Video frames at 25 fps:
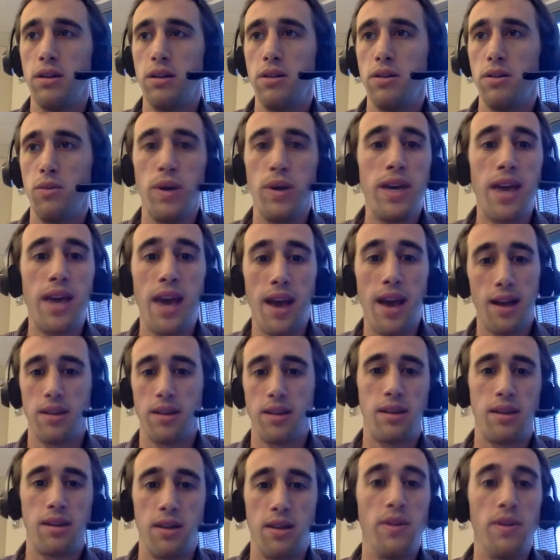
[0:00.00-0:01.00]
can't
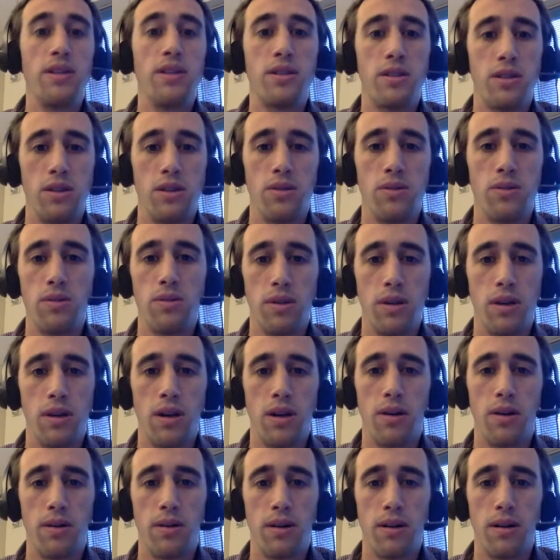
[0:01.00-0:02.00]
convince you,
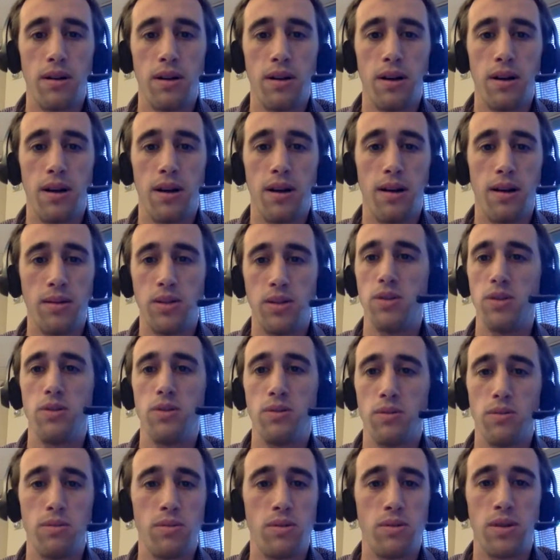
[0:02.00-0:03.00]

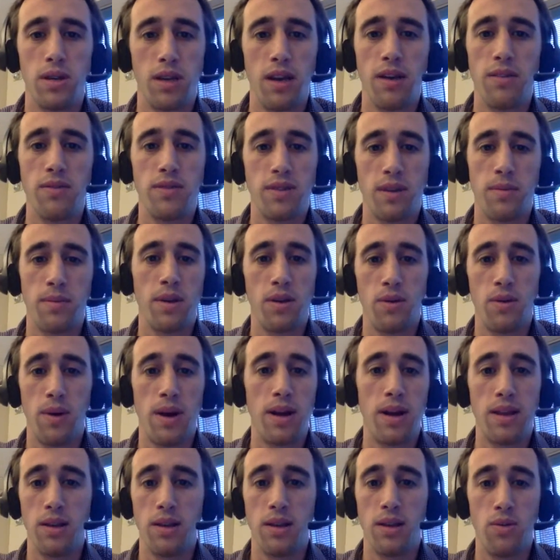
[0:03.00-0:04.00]
to give something away
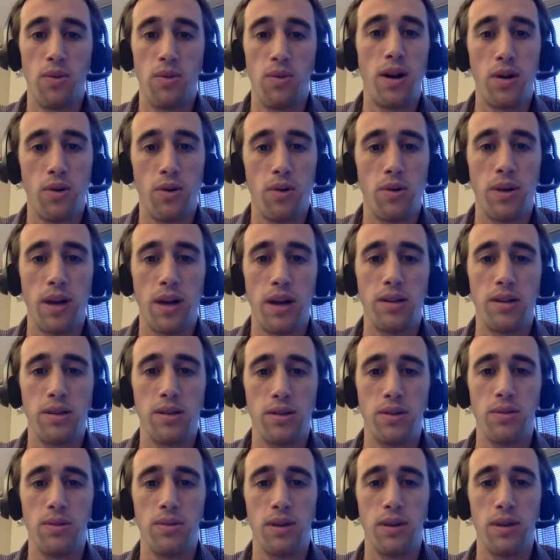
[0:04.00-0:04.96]
that you want to hold on to.